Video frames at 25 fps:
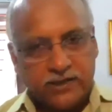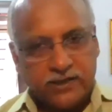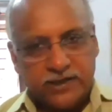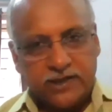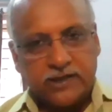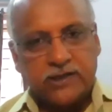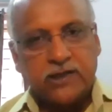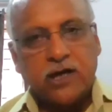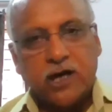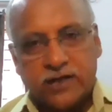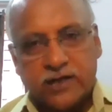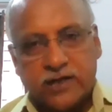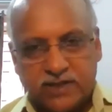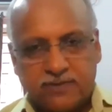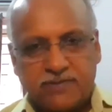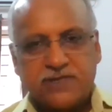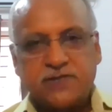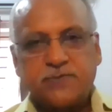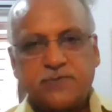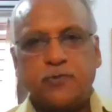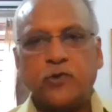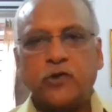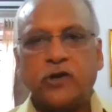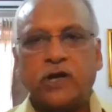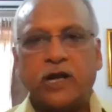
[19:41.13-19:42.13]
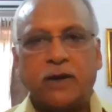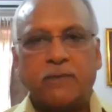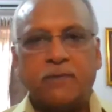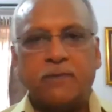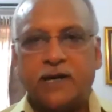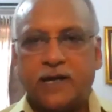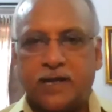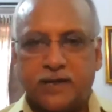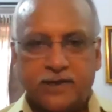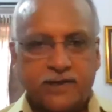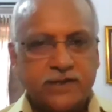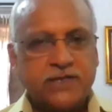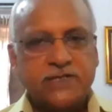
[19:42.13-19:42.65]
that Artemis program
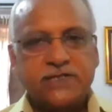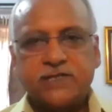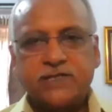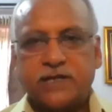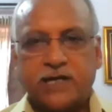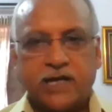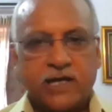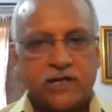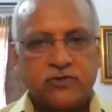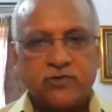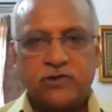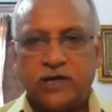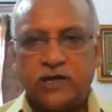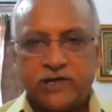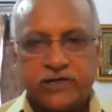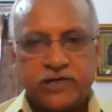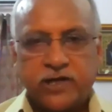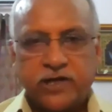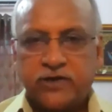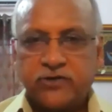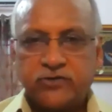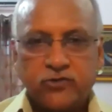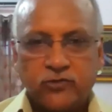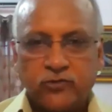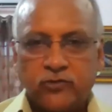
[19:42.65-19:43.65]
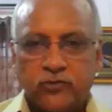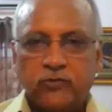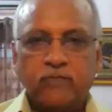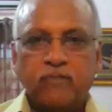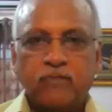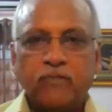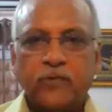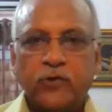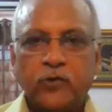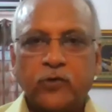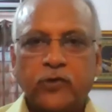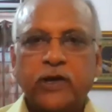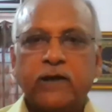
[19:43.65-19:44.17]
and others are actually trying to do.